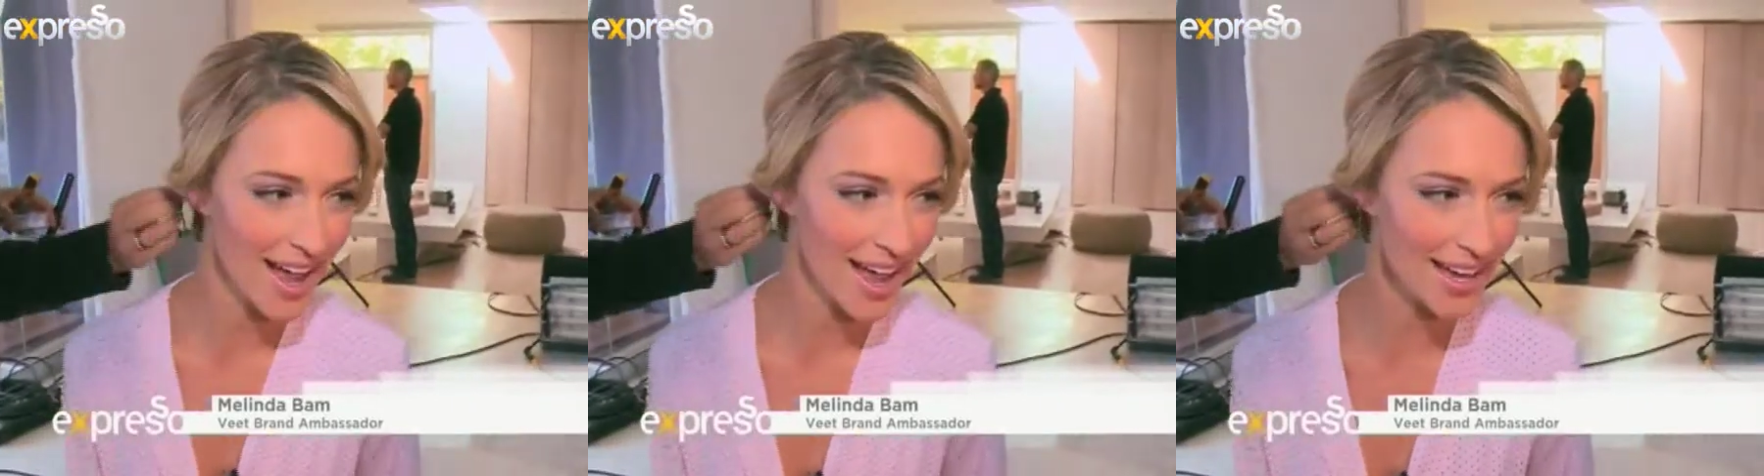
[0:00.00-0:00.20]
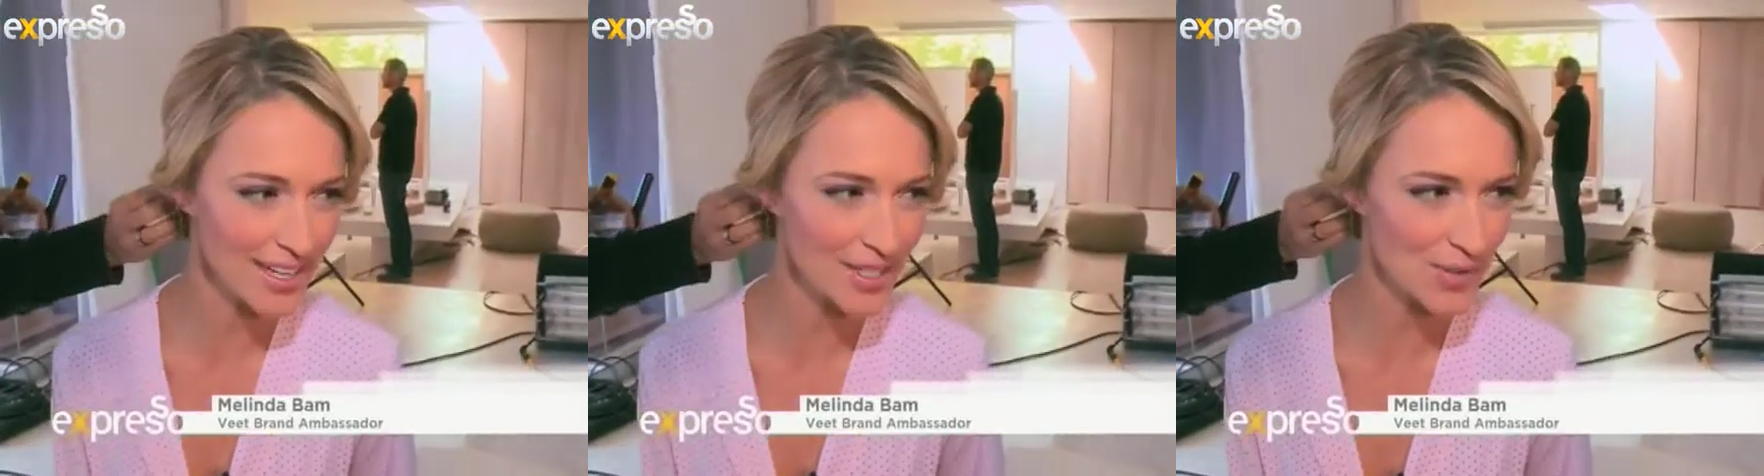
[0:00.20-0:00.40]

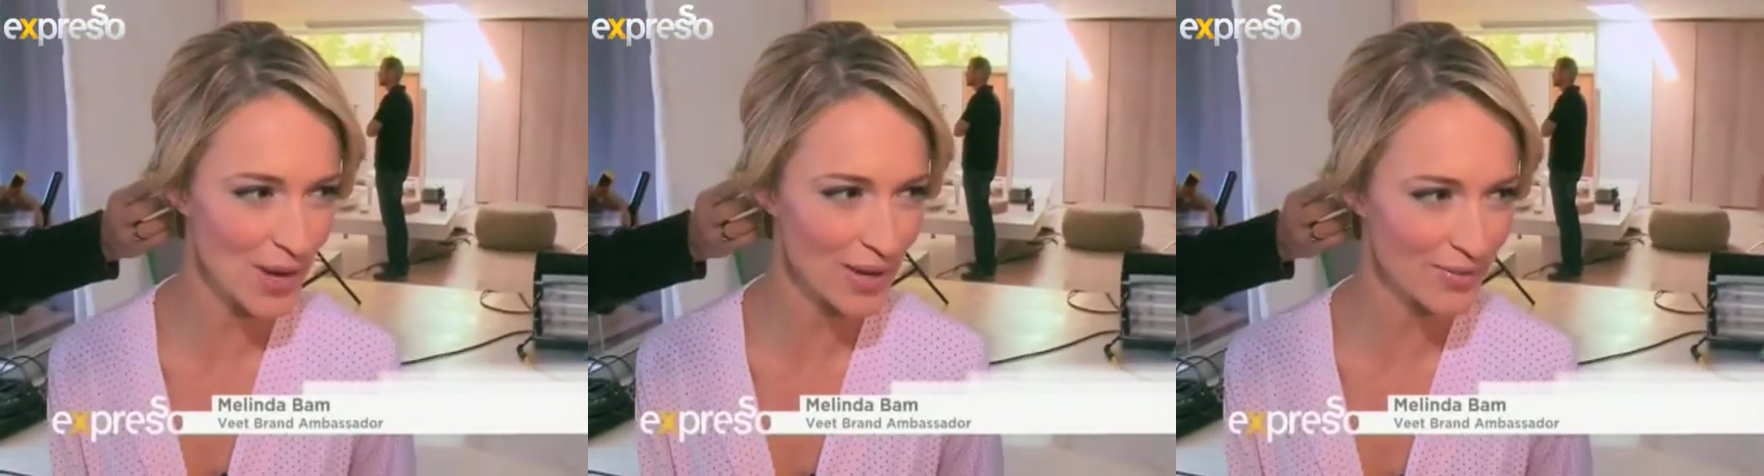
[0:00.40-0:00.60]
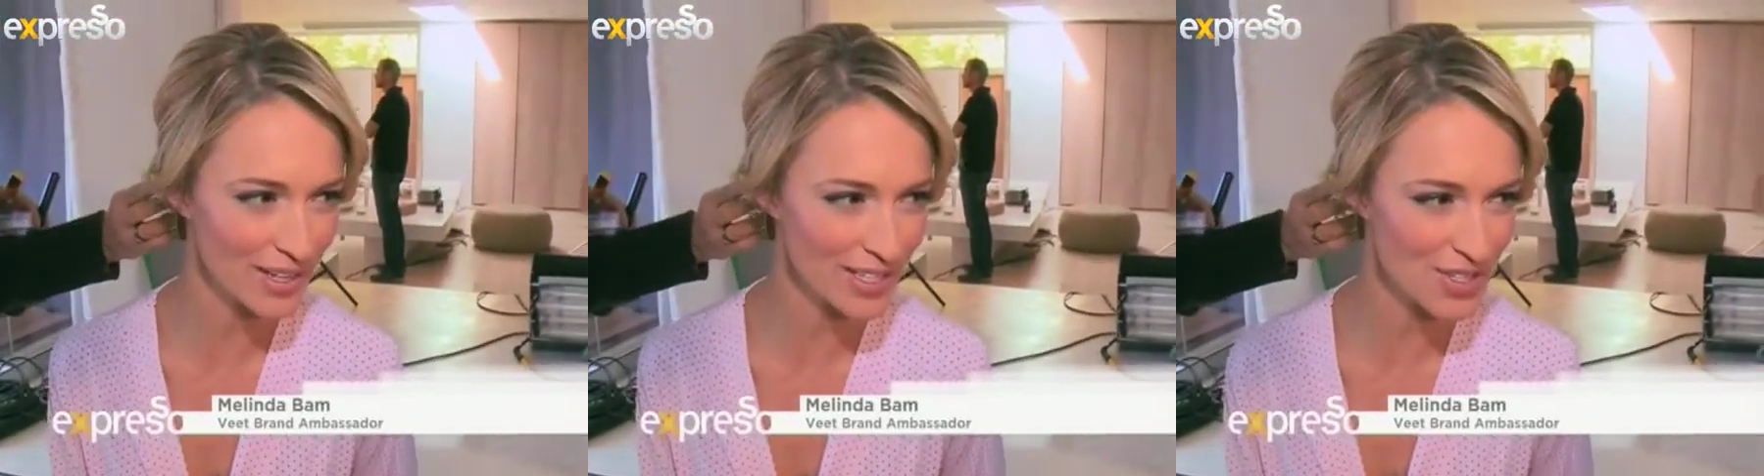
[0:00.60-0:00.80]
And it's
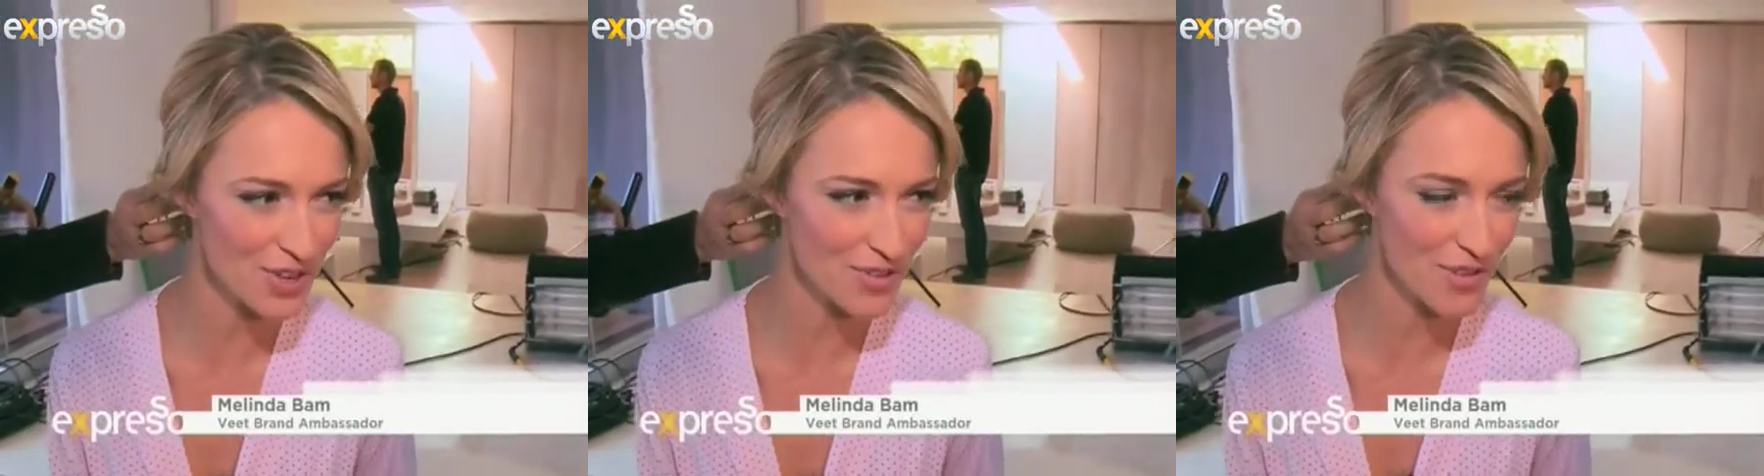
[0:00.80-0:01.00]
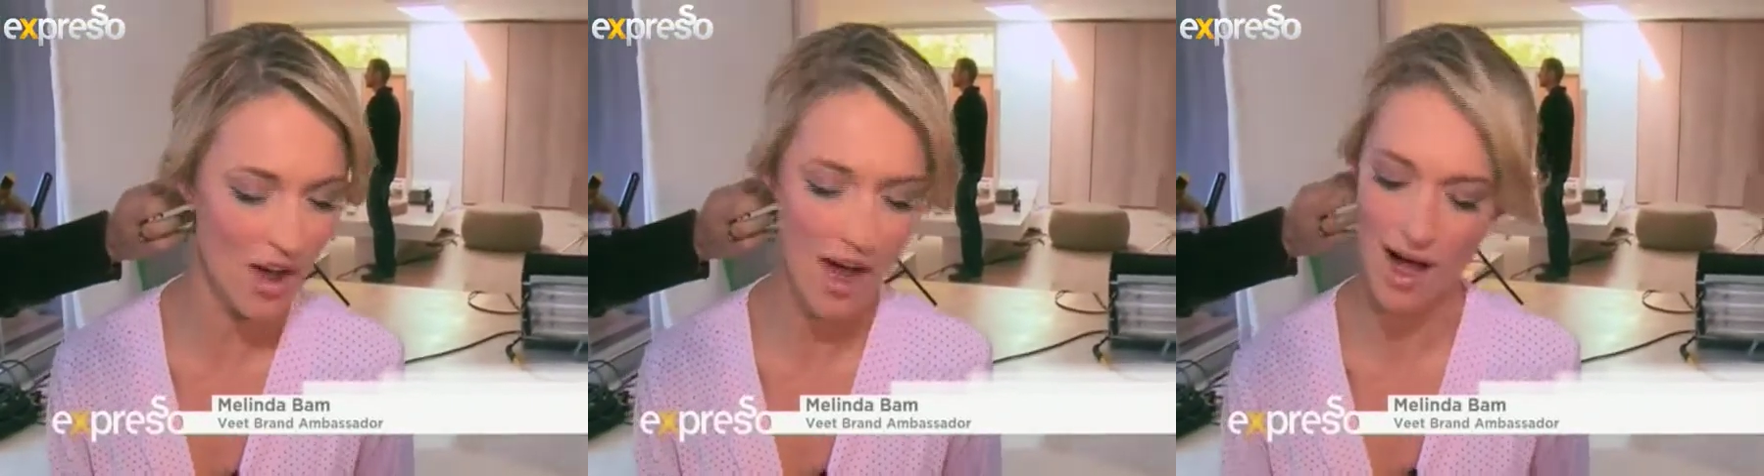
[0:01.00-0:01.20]
quite fun
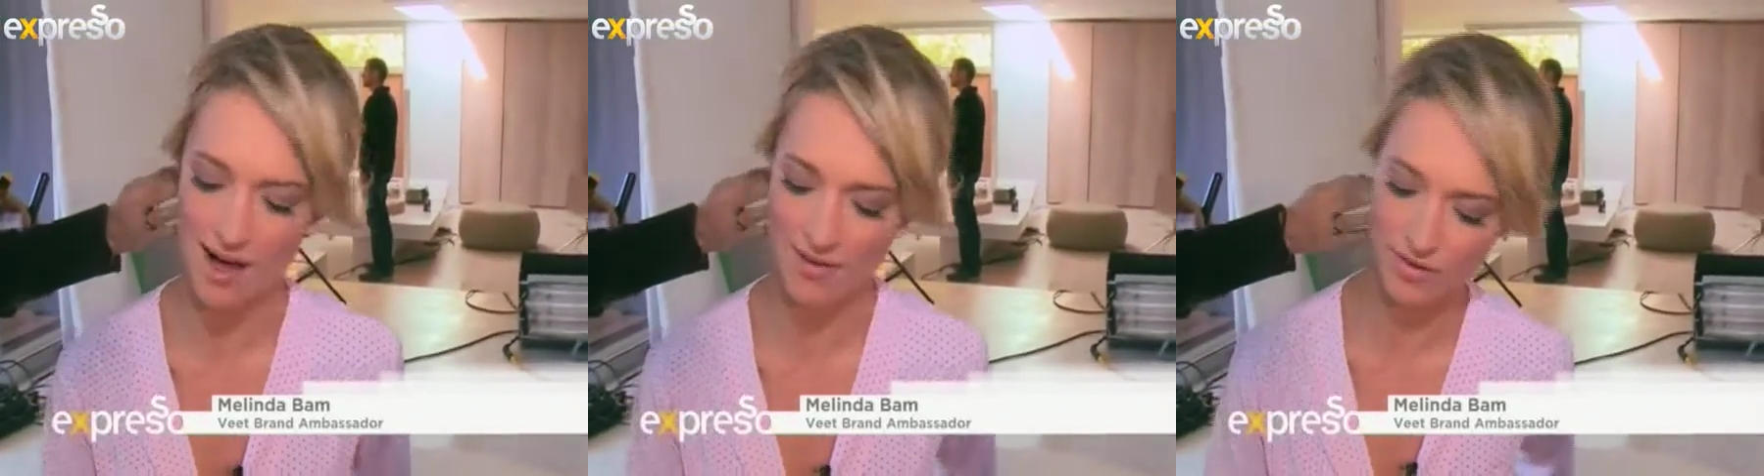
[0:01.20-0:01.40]
so far.